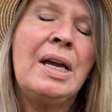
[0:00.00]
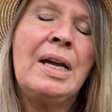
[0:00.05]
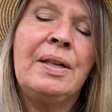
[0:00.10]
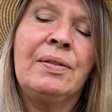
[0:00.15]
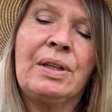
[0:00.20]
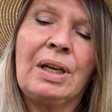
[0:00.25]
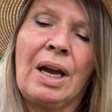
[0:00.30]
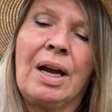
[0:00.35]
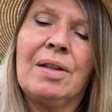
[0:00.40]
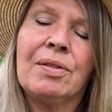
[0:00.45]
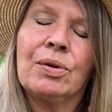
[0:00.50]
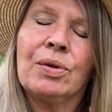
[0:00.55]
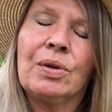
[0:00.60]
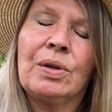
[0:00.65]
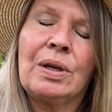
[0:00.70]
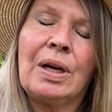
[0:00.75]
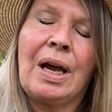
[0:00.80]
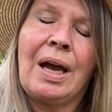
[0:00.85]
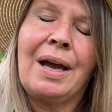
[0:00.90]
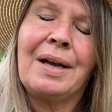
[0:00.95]
The
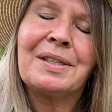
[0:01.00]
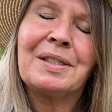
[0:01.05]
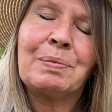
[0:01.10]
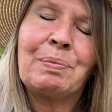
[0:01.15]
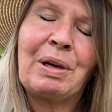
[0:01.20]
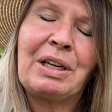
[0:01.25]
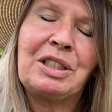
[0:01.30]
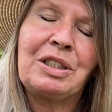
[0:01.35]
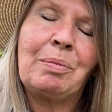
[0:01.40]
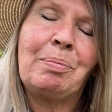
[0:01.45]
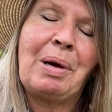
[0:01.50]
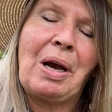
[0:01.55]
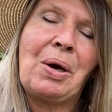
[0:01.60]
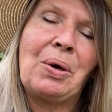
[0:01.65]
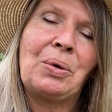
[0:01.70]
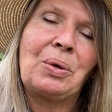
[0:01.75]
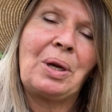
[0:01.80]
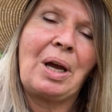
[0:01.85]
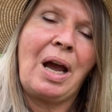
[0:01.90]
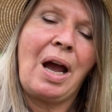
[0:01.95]
other aspect
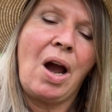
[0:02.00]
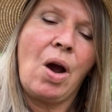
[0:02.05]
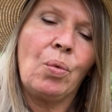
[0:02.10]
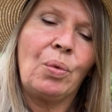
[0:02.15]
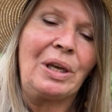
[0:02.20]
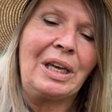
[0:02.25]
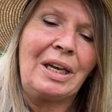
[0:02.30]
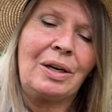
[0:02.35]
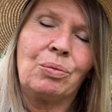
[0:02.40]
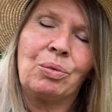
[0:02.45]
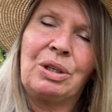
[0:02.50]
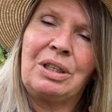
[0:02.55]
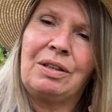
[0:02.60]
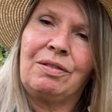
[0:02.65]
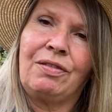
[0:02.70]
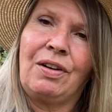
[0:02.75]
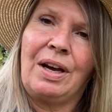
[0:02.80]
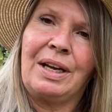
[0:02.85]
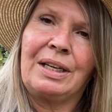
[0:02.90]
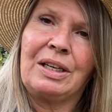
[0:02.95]
about how we can
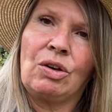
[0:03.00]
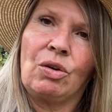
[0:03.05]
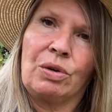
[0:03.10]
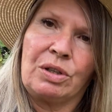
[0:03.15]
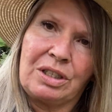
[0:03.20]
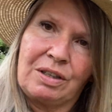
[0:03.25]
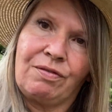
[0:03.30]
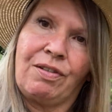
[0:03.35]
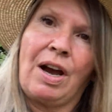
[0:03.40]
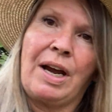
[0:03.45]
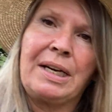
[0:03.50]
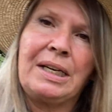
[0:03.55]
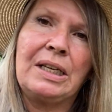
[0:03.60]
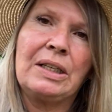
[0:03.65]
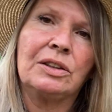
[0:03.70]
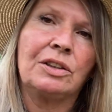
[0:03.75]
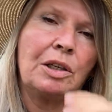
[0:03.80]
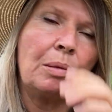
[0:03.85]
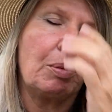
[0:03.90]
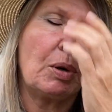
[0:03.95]
redefine or define
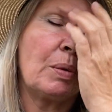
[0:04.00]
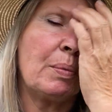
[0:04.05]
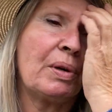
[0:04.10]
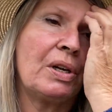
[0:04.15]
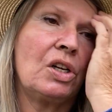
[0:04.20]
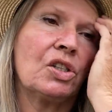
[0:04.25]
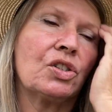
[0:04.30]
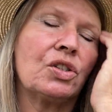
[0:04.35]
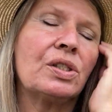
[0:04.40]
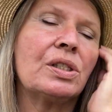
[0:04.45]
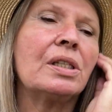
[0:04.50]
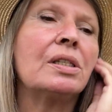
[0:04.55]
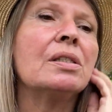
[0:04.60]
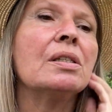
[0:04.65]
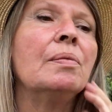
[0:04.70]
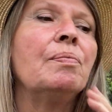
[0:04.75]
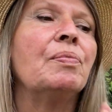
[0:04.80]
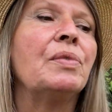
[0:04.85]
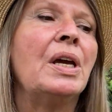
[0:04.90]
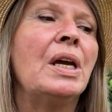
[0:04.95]
yield in a permaculture
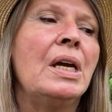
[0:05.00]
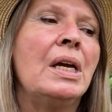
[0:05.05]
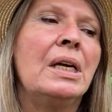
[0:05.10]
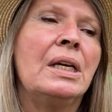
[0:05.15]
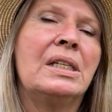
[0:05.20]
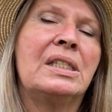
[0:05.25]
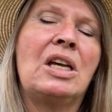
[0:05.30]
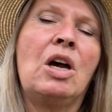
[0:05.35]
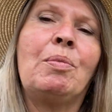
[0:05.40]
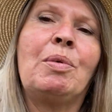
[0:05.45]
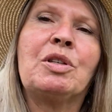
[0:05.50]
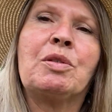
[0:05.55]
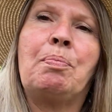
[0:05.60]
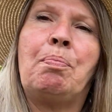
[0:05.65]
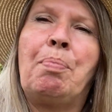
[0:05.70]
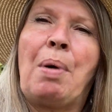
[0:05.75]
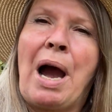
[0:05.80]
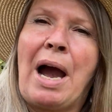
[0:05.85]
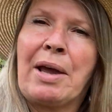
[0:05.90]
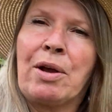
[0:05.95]
system is how much
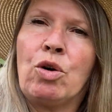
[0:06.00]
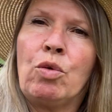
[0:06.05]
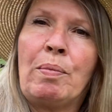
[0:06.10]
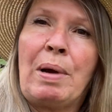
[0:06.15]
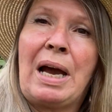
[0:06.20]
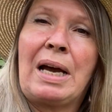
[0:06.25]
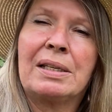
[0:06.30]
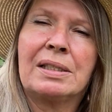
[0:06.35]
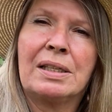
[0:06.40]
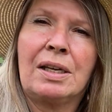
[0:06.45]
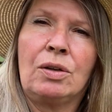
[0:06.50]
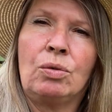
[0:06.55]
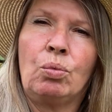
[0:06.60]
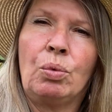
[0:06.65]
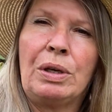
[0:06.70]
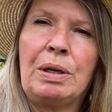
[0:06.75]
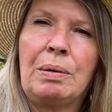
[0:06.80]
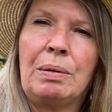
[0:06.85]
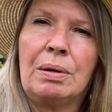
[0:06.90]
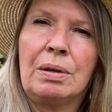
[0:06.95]
biomass
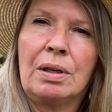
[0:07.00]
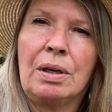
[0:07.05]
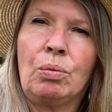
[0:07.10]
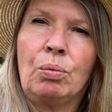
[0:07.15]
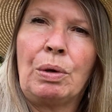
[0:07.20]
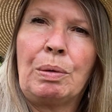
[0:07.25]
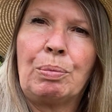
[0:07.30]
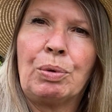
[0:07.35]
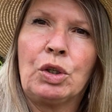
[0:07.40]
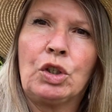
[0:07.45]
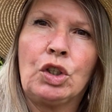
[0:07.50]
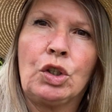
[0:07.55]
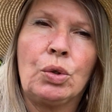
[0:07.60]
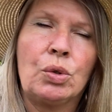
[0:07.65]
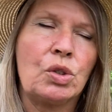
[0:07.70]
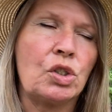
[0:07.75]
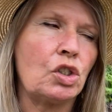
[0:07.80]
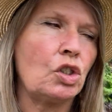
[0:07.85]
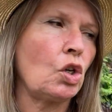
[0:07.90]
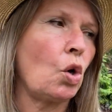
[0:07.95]
can we produce.
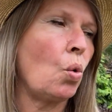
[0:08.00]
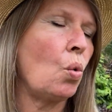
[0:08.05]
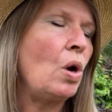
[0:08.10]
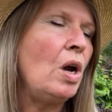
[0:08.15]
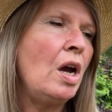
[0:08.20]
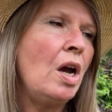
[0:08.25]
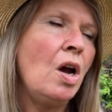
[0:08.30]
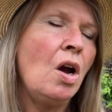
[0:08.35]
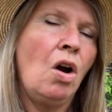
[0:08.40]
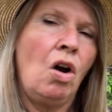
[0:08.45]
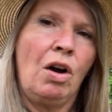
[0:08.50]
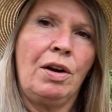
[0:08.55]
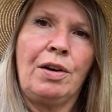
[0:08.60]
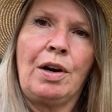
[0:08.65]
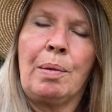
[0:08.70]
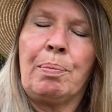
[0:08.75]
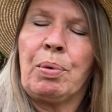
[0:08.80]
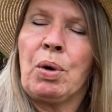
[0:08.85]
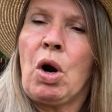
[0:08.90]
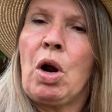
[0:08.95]
So on
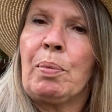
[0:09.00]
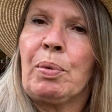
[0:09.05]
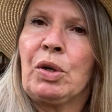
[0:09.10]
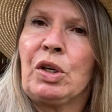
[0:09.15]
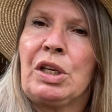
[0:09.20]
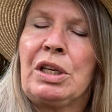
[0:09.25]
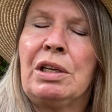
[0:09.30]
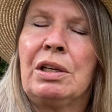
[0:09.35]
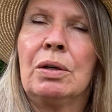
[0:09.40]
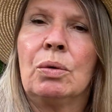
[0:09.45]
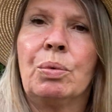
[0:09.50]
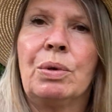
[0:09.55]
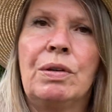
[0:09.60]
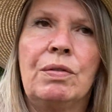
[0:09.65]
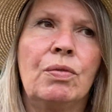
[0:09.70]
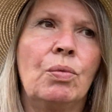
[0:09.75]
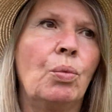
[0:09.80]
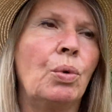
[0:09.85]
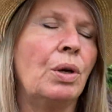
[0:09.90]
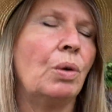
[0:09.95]
our property here,
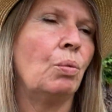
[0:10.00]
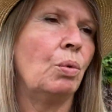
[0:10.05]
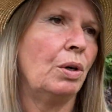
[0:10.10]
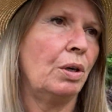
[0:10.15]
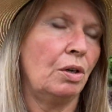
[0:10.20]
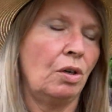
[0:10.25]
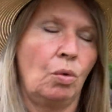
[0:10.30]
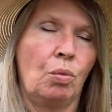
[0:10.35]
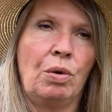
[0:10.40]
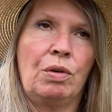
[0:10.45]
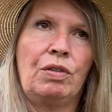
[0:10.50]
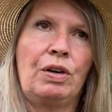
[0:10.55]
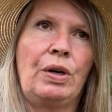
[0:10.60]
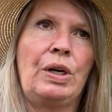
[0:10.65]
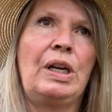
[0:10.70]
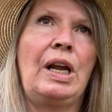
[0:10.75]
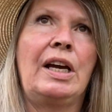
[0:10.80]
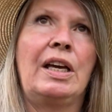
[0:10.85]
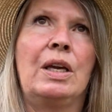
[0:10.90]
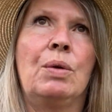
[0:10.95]
we're very
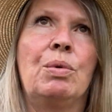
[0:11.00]
lucky.